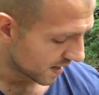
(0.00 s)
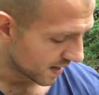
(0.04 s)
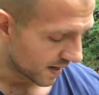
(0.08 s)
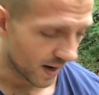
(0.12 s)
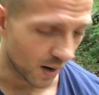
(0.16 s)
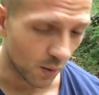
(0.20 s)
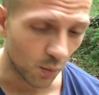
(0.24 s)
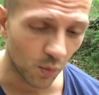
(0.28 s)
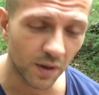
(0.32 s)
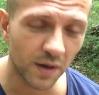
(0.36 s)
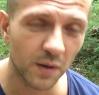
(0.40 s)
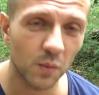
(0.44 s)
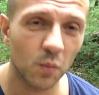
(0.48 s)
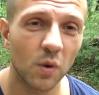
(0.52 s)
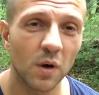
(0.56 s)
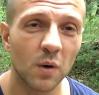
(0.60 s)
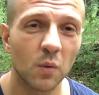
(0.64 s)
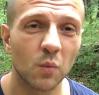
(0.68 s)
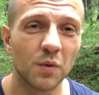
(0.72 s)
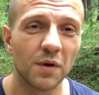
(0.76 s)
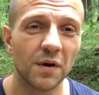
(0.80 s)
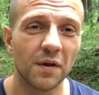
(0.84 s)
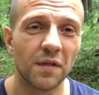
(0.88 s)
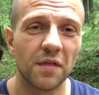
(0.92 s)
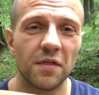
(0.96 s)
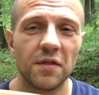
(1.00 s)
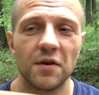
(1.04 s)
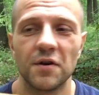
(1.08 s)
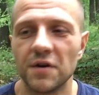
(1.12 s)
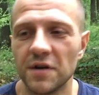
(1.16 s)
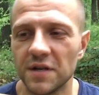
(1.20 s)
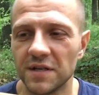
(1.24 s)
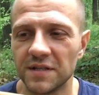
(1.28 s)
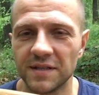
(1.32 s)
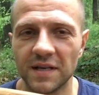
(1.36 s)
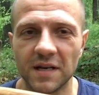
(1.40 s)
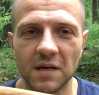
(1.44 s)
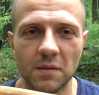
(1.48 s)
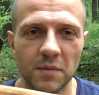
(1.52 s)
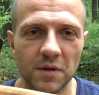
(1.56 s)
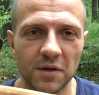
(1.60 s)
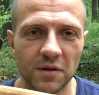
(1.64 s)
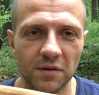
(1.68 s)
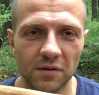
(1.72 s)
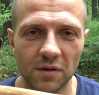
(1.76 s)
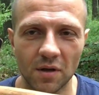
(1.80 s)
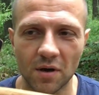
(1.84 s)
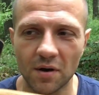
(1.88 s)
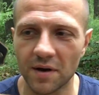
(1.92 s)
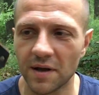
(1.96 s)
and I wanted one with a 30 centimeter
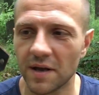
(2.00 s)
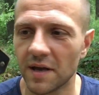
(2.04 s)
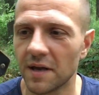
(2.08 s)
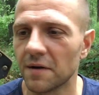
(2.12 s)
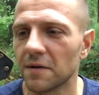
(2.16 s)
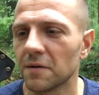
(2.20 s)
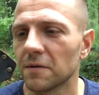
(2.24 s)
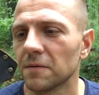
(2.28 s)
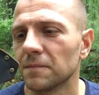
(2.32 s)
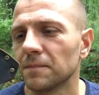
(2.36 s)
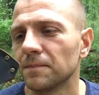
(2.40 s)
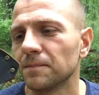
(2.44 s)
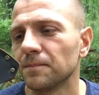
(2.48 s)
long handle.